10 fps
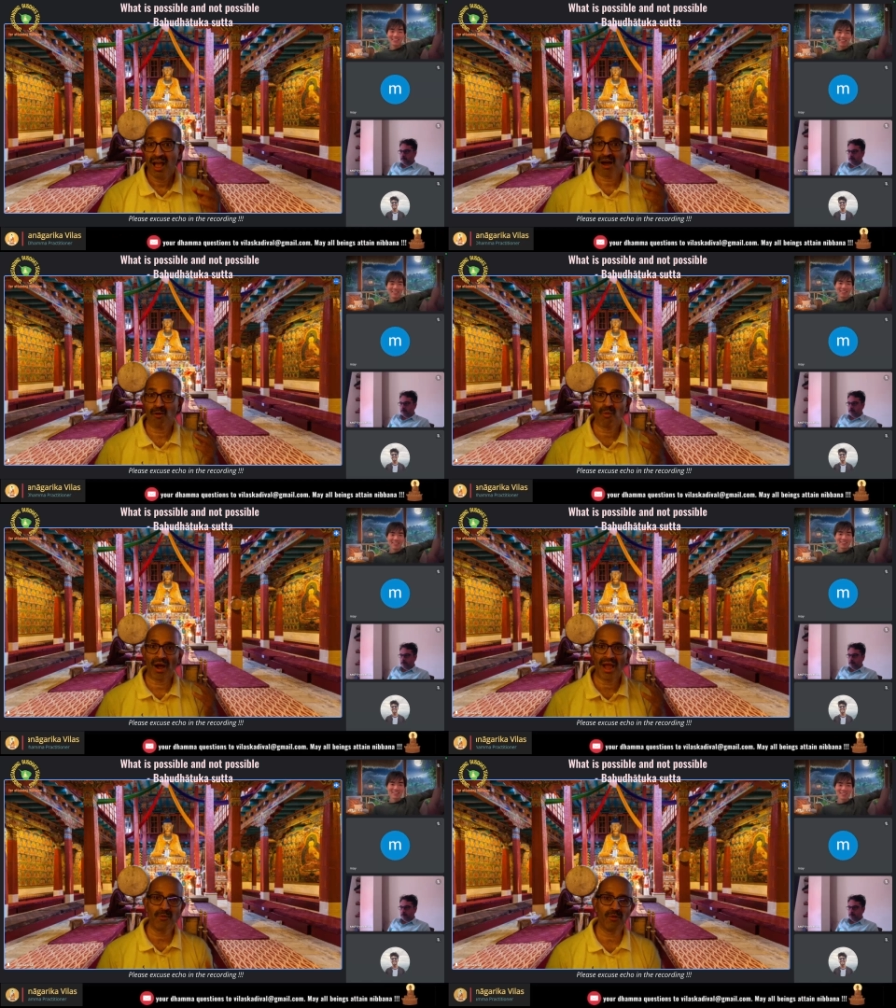
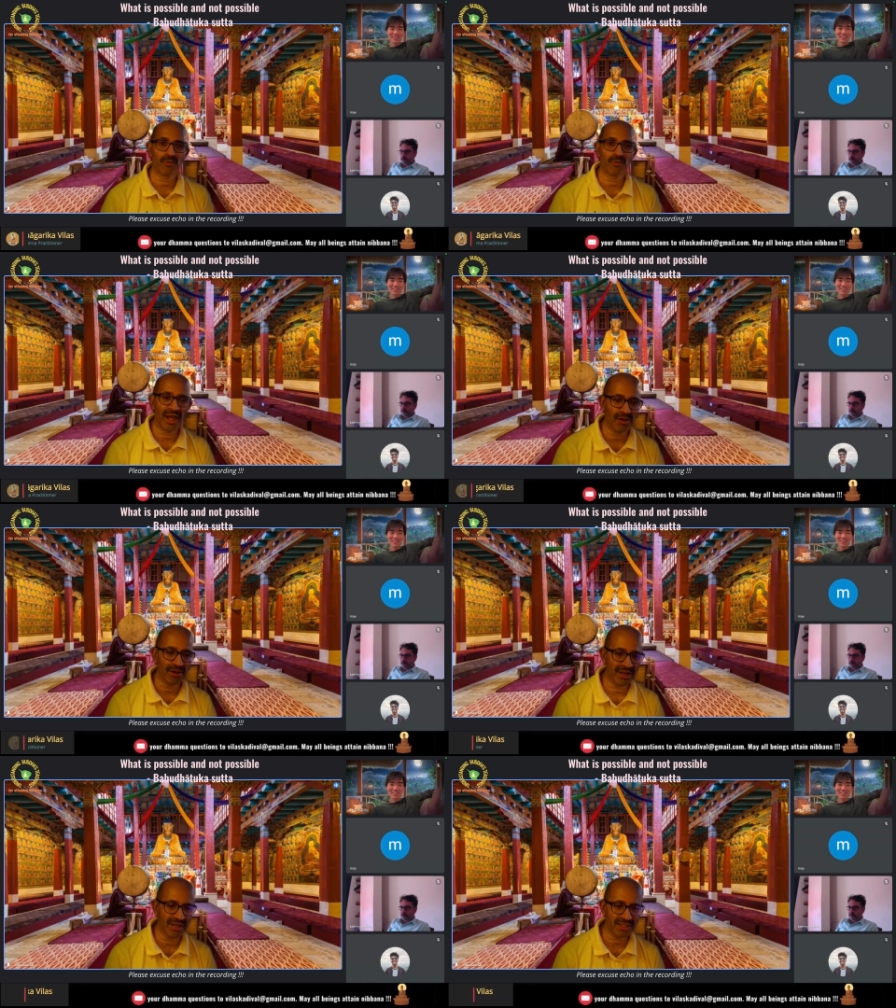Why on
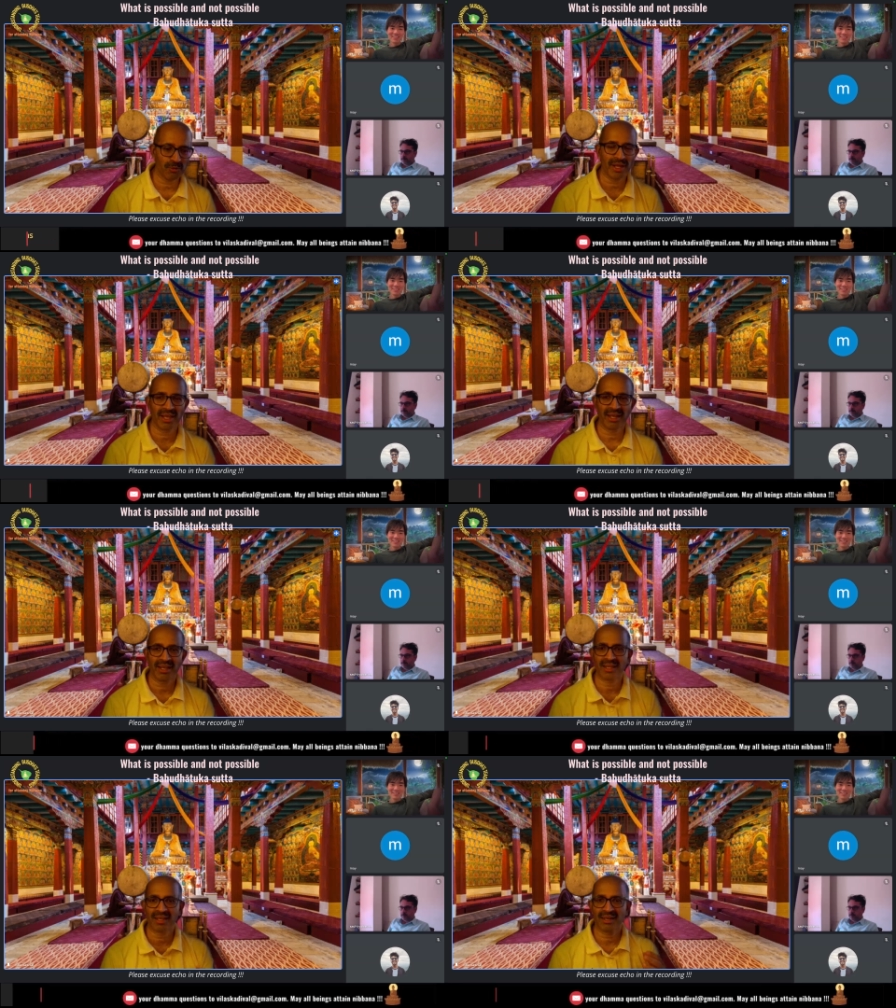earth would
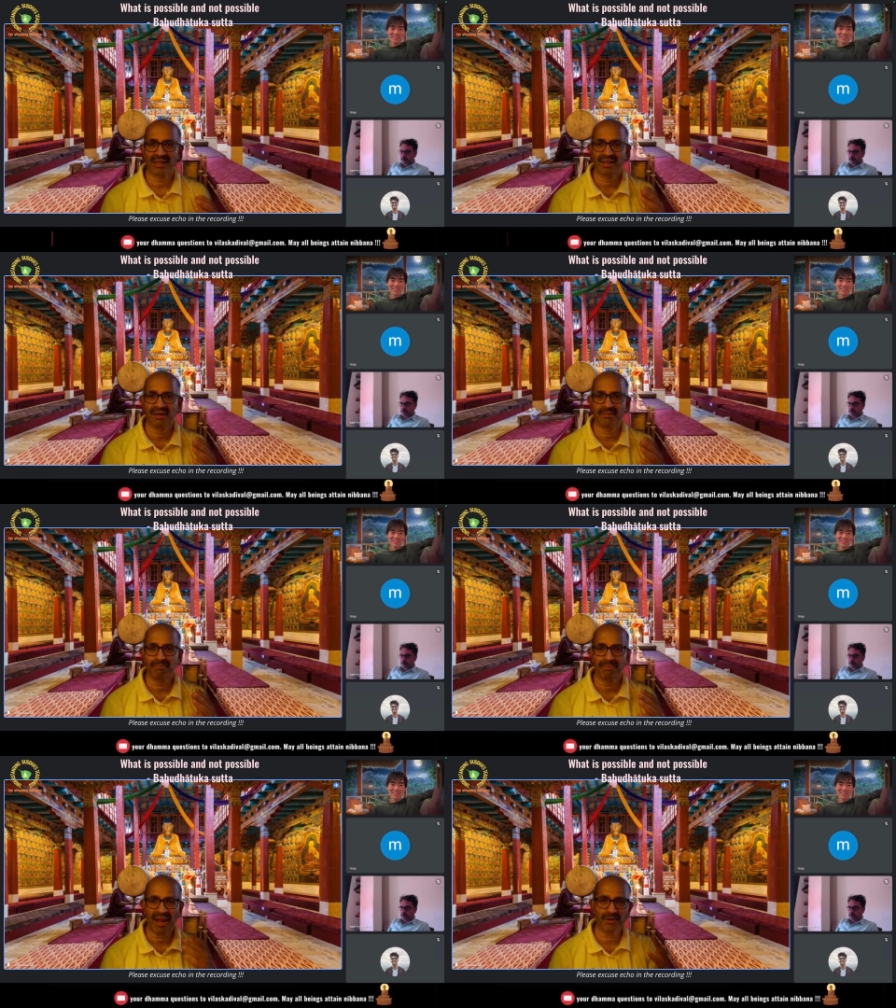I
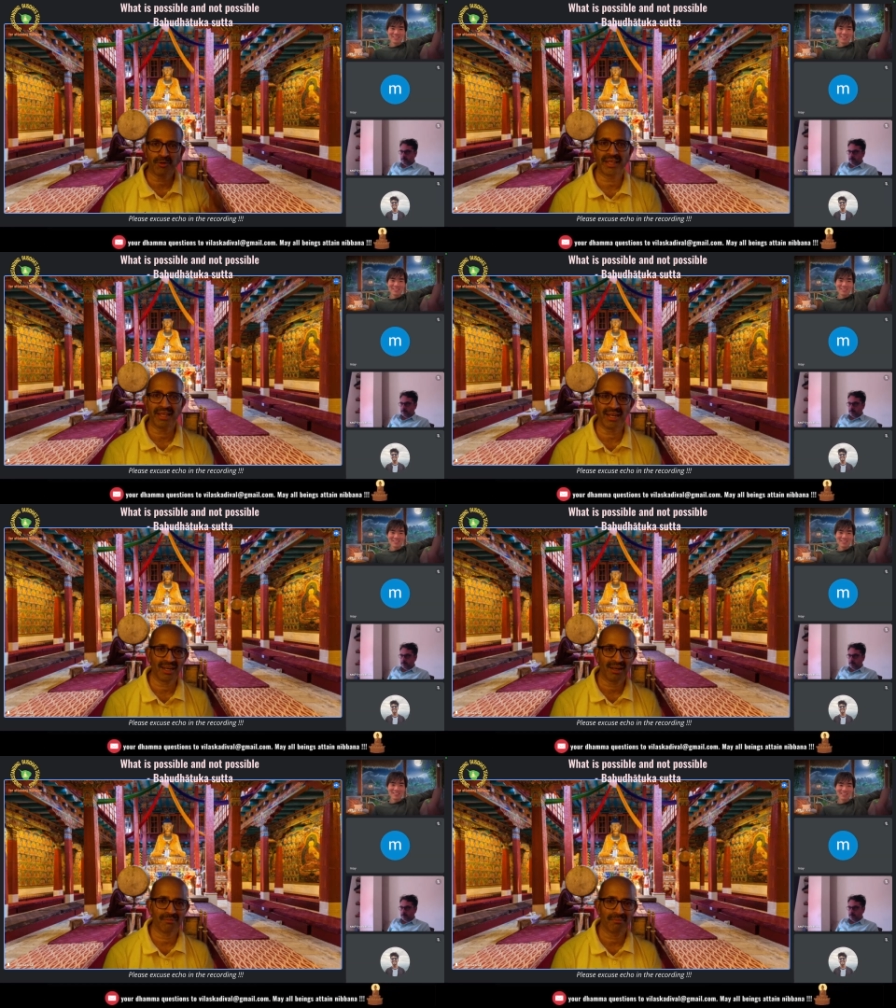plan to
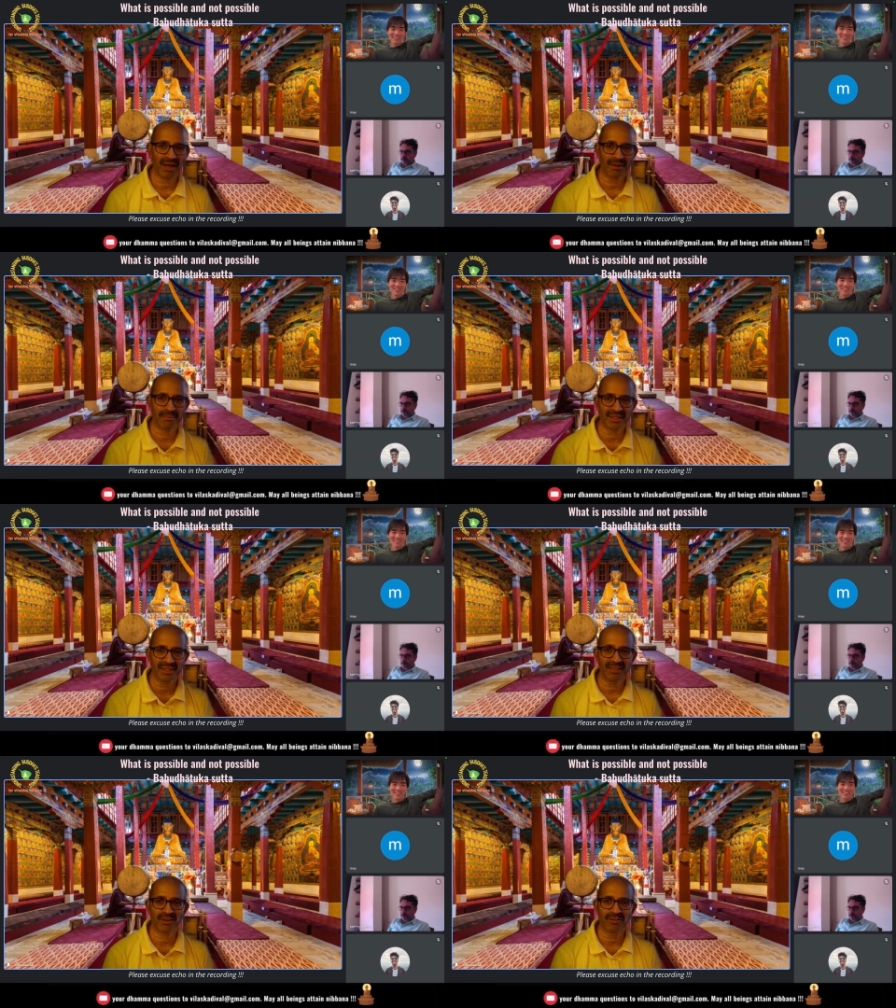kill my
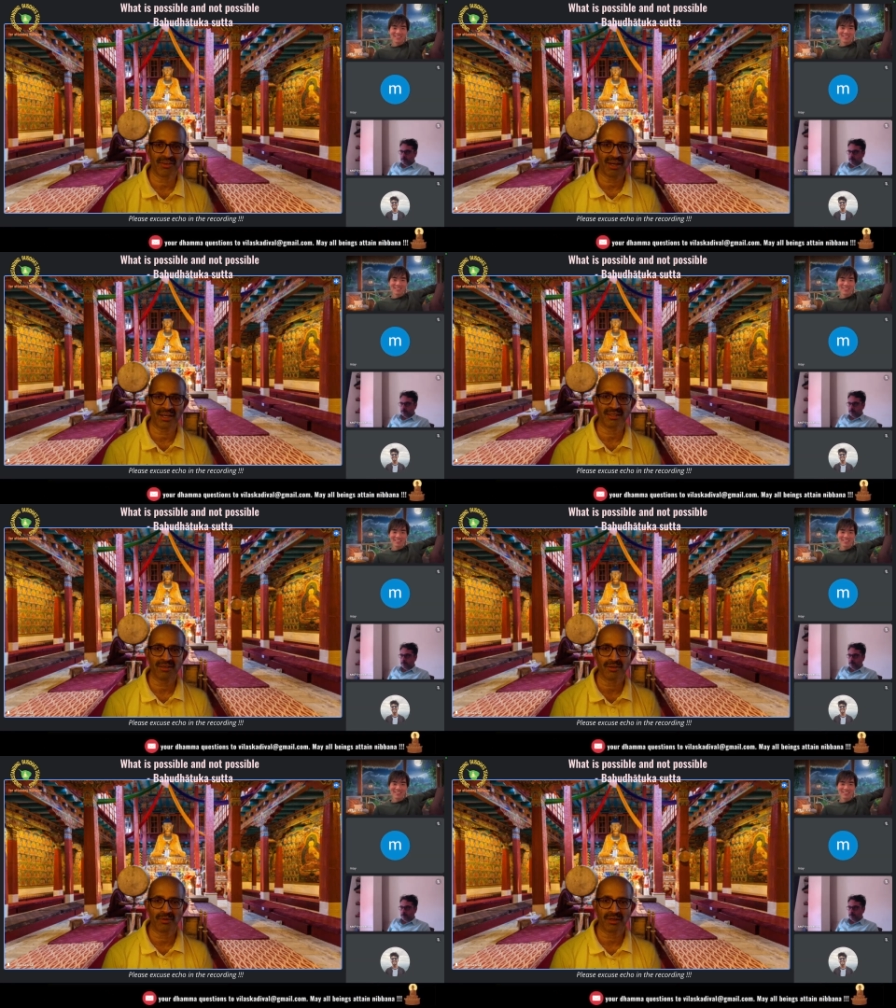mother or father
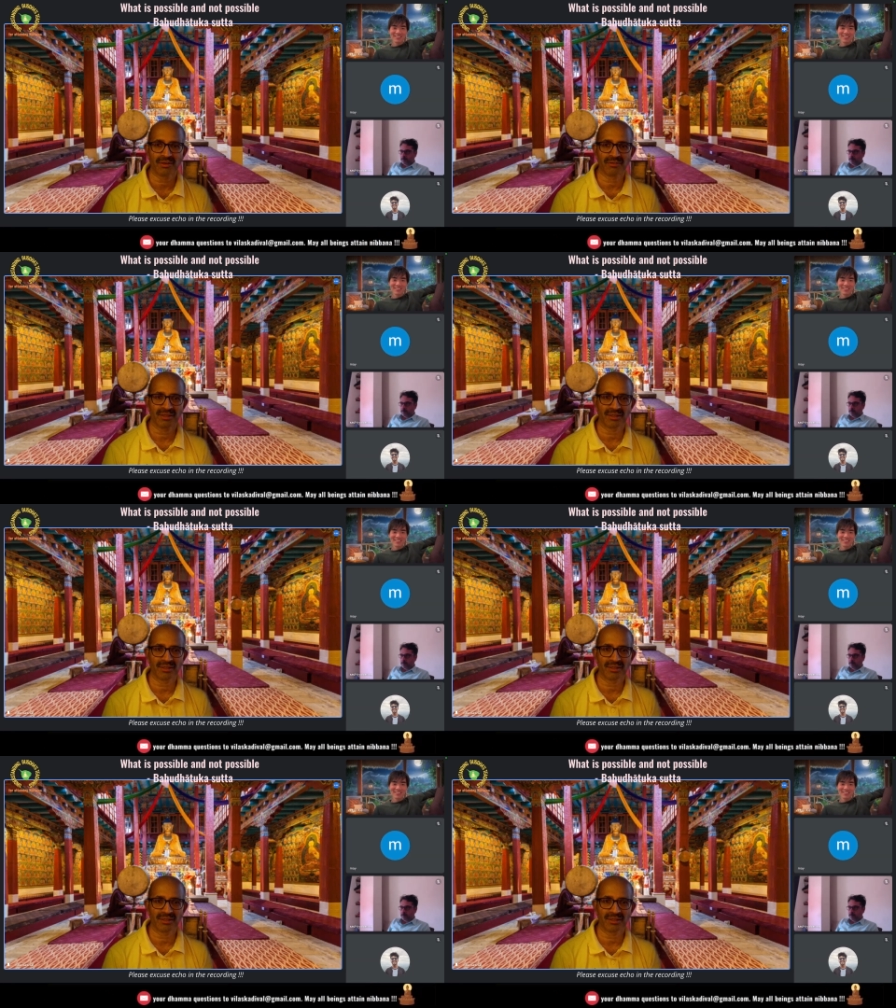or whatever?